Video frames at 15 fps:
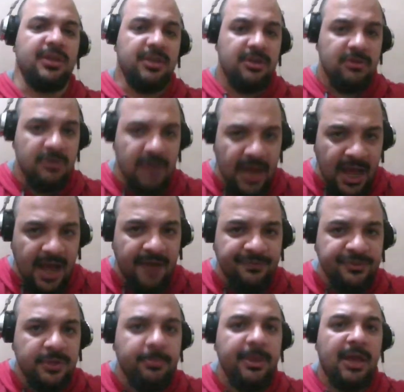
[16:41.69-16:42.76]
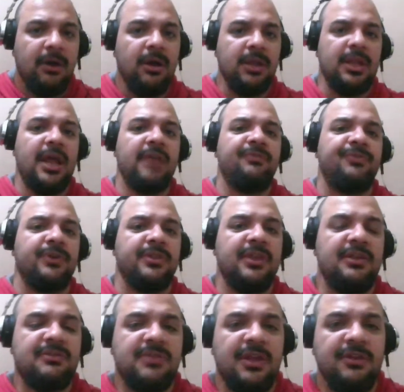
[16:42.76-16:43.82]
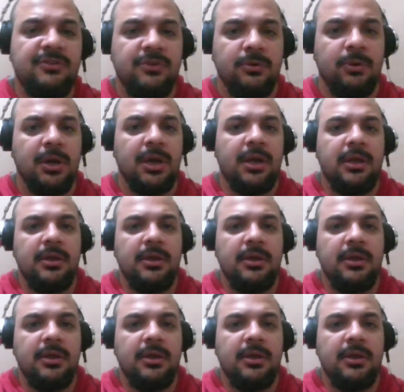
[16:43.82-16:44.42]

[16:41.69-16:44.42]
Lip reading: You have to be online for these things to work.